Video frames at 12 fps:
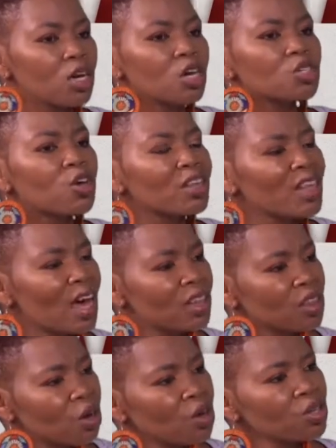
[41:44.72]
So there
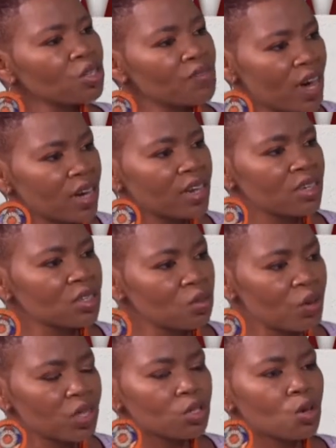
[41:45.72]
are those
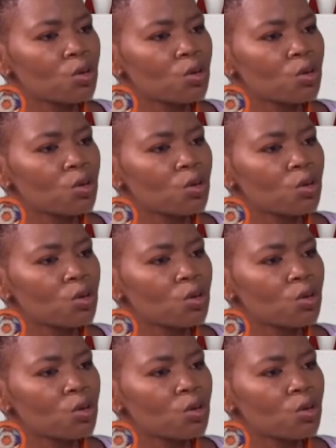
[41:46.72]
various ways.